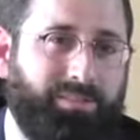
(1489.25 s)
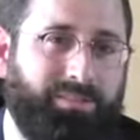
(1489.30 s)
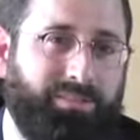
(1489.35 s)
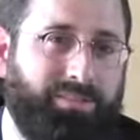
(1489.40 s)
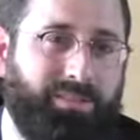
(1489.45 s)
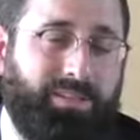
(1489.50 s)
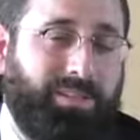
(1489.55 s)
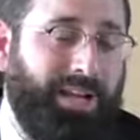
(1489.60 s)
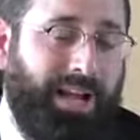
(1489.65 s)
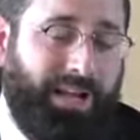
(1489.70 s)

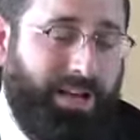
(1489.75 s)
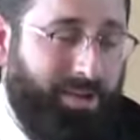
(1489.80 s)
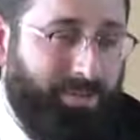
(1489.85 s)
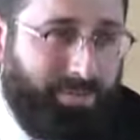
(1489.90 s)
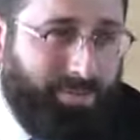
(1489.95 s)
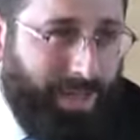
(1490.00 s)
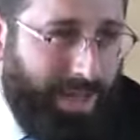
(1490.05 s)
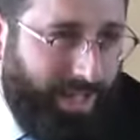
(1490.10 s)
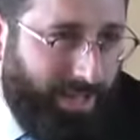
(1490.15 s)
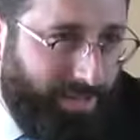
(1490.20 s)
You're not
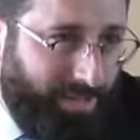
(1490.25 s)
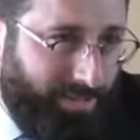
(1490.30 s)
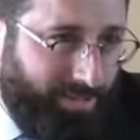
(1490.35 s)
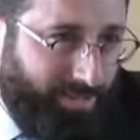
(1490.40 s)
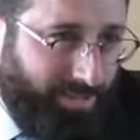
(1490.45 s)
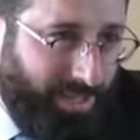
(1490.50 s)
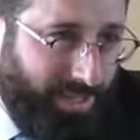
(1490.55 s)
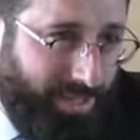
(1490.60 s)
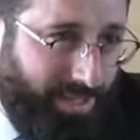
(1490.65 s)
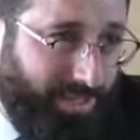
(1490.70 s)
coming back,
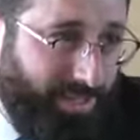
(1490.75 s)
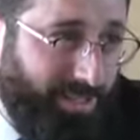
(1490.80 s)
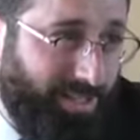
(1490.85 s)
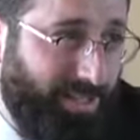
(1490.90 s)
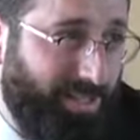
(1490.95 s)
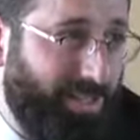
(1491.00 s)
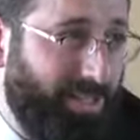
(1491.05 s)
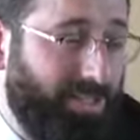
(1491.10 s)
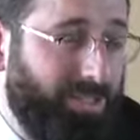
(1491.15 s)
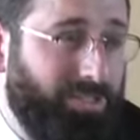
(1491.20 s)
right?
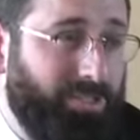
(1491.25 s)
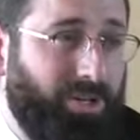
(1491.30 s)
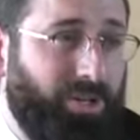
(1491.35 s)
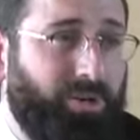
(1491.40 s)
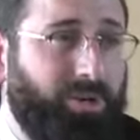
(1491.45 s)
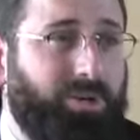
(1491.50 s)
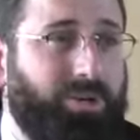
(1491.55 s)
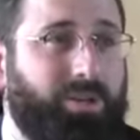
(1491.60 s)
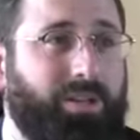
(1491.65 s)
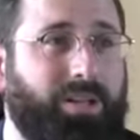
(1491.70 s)

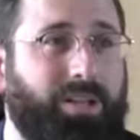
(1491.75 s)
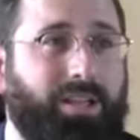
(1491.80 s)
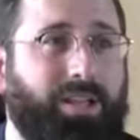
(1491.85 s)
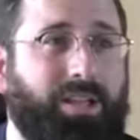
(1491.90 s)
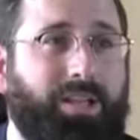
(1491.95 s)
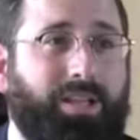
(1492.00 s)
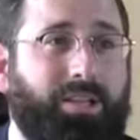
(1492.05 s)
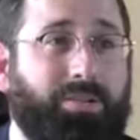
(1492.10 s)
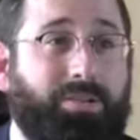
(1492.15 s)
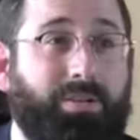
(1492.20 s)
So,
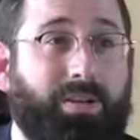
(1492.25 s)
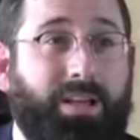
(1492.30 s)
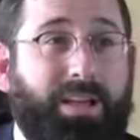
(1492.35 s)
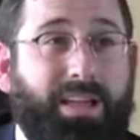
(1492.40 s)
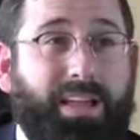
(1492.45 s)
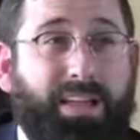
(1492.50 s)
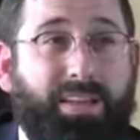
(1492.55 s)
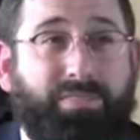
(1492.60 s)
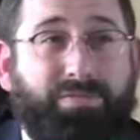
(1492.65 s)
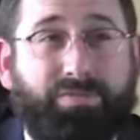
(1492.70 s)

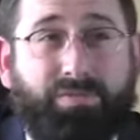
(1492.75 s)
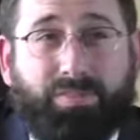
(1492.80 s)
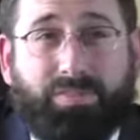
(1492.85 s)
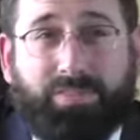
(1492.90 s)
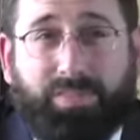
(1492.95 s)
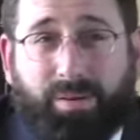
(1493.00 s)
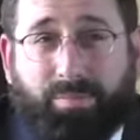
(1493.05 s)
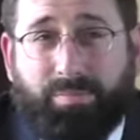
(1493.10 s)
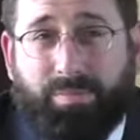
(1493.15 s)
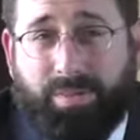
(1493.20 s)
if
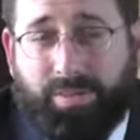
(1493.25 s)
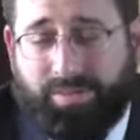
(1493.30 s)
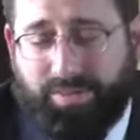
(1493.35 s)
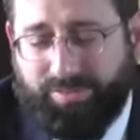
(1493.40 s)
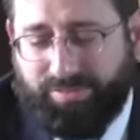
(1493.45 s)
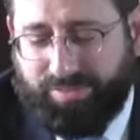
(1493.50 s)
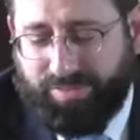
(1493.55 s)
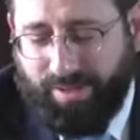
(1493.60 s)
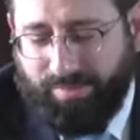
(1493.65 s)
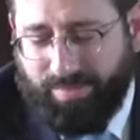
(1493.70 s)
some
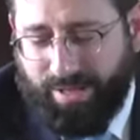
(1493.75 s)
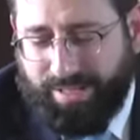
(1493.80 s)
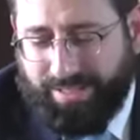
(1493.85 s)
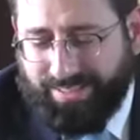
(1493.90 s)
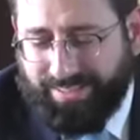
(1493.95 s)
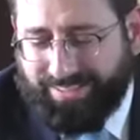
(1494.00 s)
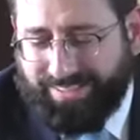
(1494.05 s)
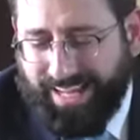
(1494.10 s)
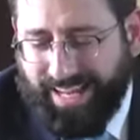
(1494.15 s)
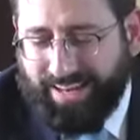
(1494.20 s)
if somebody
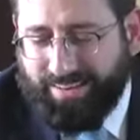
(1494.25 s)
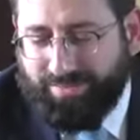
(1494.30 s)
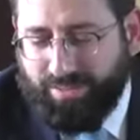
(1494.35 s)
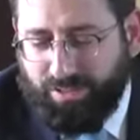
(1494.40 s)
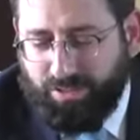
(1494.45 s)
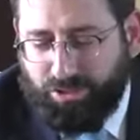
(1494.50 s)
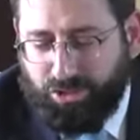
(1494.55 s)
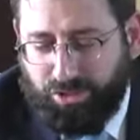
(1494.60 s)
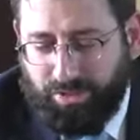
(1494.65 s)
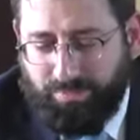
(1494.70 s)
does not have
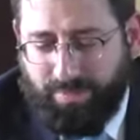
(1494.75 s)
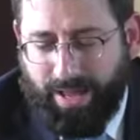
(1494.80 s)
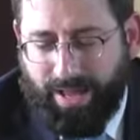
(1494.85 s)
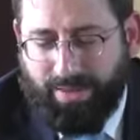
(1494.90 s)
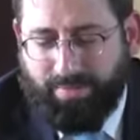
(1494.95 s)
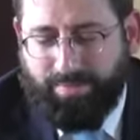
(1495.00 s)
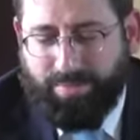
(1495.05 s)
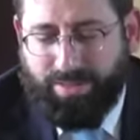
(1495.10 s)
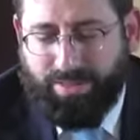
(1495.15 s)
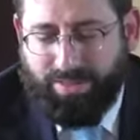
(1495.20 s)
Yiras
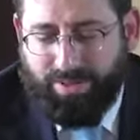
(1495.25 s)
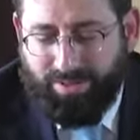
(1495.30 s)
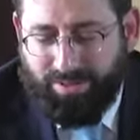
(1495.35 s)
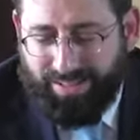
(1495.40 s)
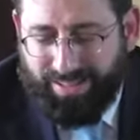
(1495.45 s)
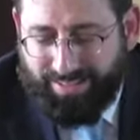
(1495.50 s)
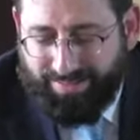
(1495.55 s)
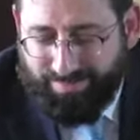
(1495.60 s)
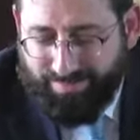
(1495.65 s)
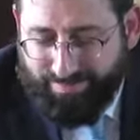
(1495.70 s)
Shamayim, they're
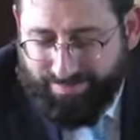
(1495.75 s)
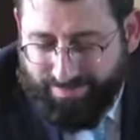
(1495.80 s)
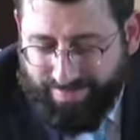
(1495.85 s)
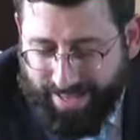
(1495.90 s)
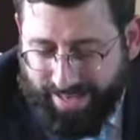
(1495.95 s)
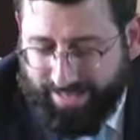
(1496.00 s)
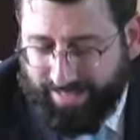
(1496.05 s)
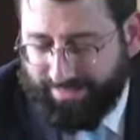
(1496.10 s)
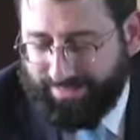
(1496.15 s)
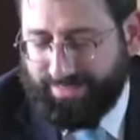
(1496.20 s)
a
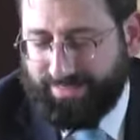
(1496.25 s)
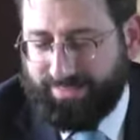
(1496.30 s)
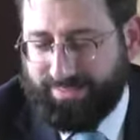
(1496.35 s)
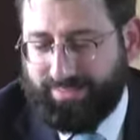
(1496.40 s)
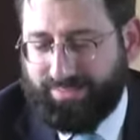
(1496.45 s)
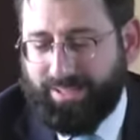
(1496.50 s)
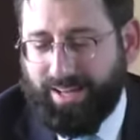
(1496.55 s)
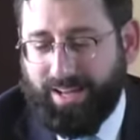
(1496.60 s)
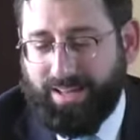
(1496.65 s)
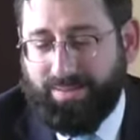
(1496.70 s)
menace to
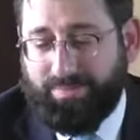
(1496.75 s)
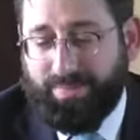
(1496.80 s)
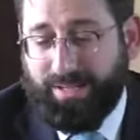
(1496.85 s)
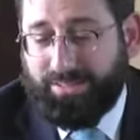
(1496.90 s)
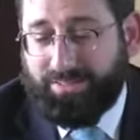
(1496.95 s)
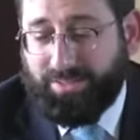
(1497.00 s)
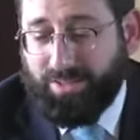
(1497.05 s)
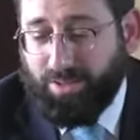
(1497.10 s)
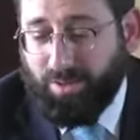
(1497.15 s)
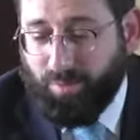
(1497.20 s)
society, a
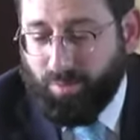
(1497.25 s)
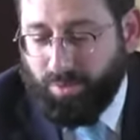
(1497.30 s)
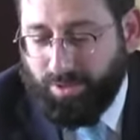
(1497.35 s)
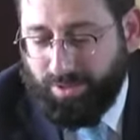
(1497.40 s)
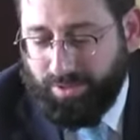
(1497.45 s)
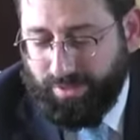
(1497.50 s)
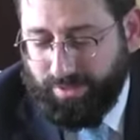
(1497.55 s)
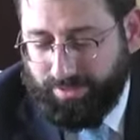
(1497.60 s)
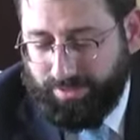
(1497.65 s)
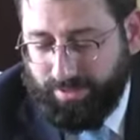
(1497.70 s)
menace to the
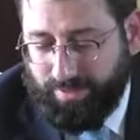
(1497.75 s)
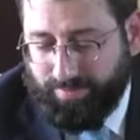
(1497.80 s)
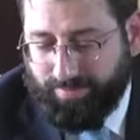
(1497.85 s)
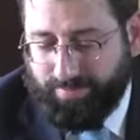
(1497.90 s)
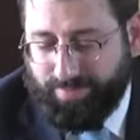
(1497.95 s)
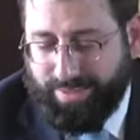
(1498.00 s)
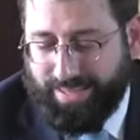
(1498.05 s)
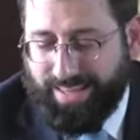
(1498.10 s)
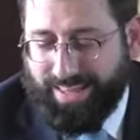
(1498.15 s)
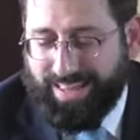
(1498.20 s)
world.
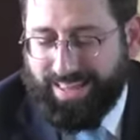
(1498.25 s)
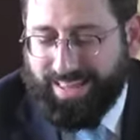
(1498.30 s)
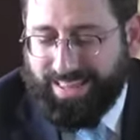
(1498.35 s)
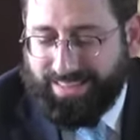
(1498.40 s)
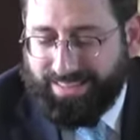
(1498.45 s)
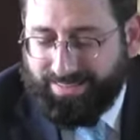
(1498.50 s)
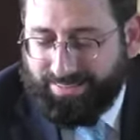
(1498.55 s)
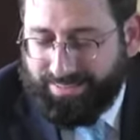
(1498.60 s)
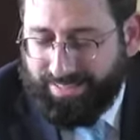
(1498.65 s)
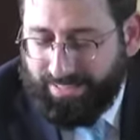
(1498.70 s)

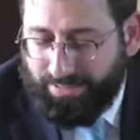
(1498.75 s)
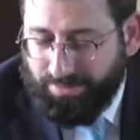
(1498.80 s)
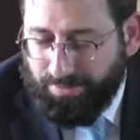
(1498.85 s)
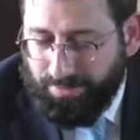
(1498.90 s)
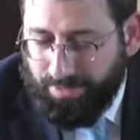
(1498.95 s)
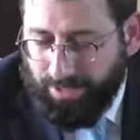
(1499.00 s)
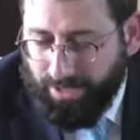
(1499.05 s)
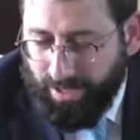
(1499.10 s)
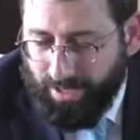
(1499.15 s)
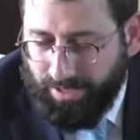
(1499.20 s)
It says Rabbi
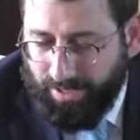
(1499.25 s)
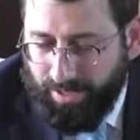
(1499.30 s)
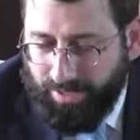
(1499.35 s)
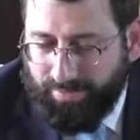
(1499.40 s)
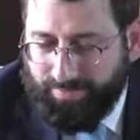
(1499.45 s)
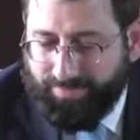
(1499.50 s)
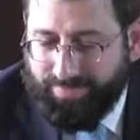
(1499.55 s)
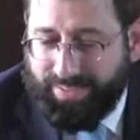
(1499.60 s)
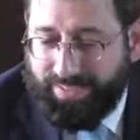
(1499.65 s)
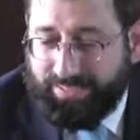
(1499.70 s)

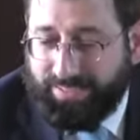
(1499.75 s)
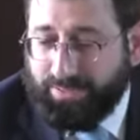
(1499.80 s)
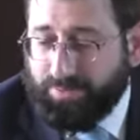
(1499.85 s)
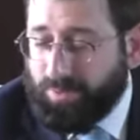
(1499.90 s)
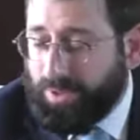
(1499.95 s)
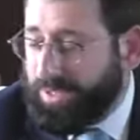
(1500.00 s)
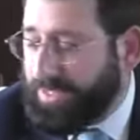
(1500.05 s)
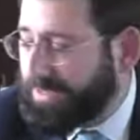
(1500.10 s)
Chanan, this is what